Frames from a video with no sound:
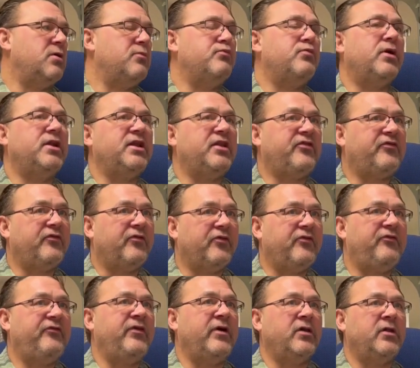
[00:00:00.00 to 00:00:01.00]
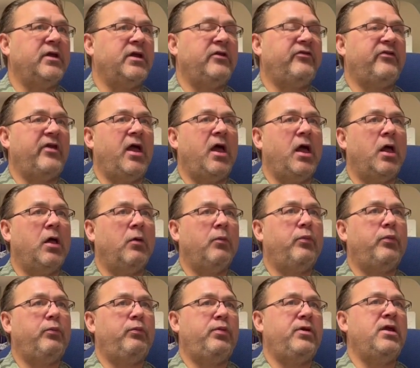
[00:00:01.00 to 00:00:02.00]
But it's fulfilling to help
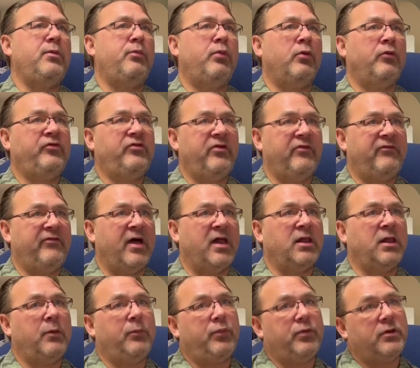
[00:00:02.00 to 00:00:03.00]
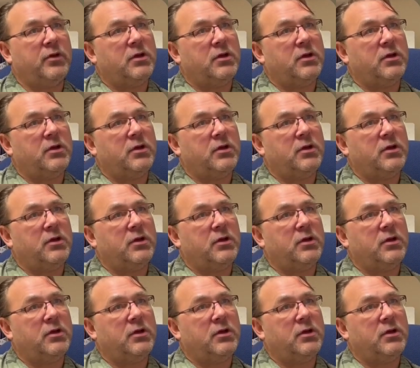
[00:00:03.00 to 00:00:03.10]
people develop